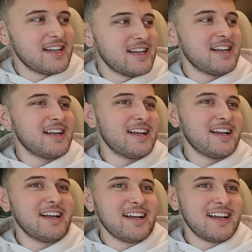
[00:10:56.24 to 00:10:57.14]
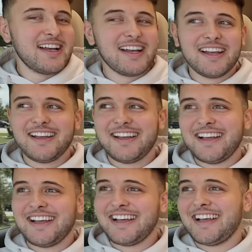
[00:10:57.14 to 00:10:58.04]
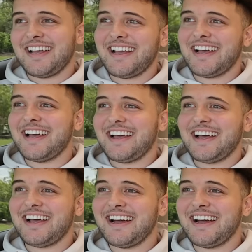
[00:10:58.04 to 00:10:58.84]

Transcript: This person isn't speaking.